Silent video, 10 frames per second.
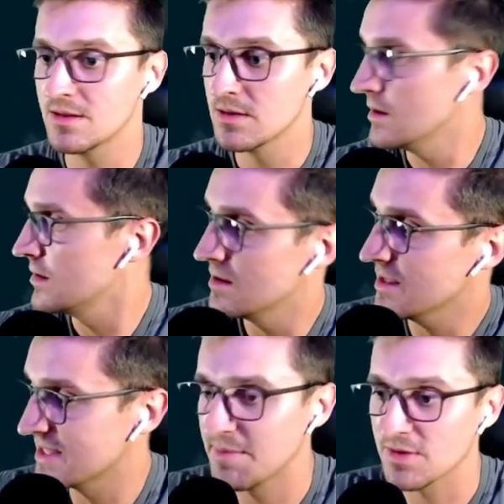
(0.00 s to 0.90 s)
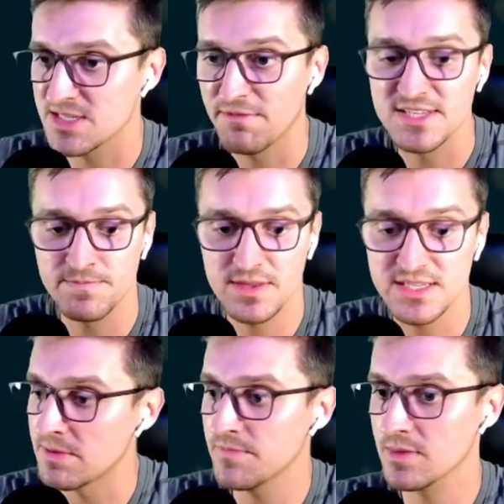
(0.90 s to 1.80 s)
was Dragon Trainer Drake, who
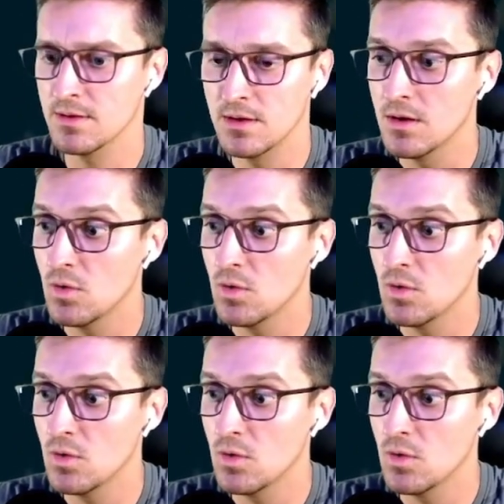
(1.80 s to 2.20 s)
leads with